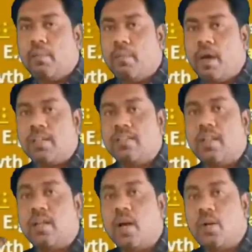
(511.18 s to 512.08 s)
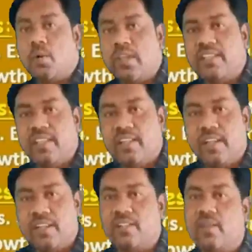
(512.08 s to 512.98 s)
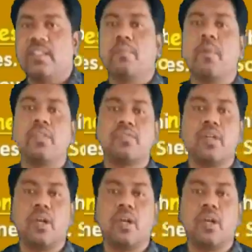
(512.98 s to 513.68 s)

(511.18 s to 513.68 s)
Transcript: master controlling center. It is known as a master